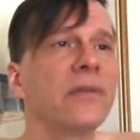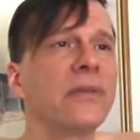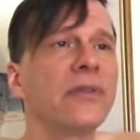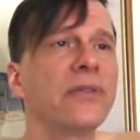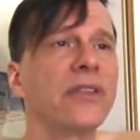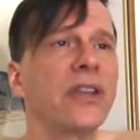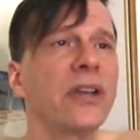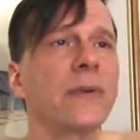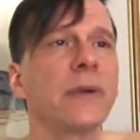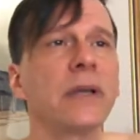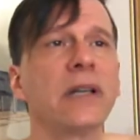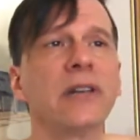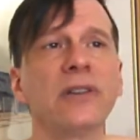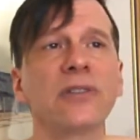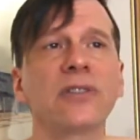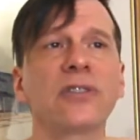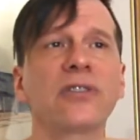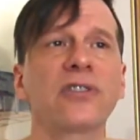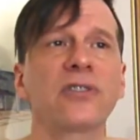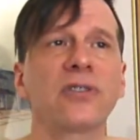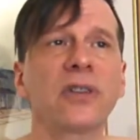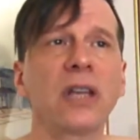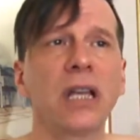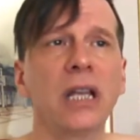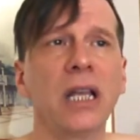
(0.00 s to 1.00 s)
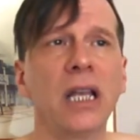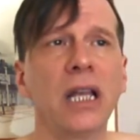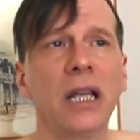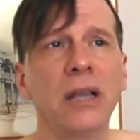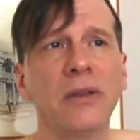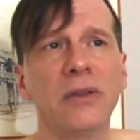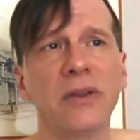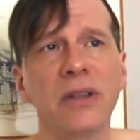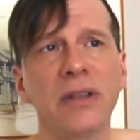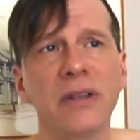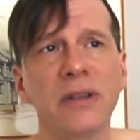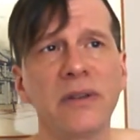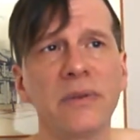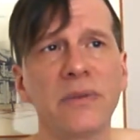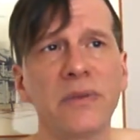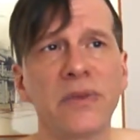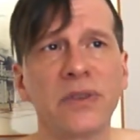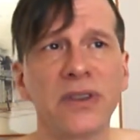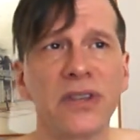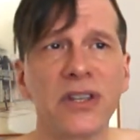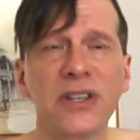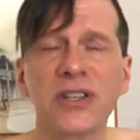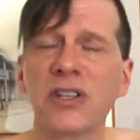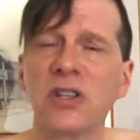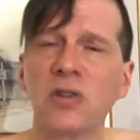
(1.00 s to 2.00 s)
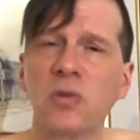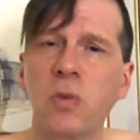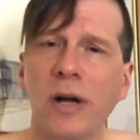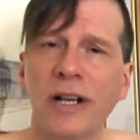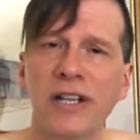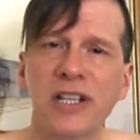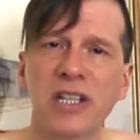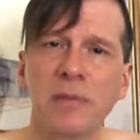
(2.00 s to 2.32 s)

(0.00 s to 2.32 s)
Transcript: This is why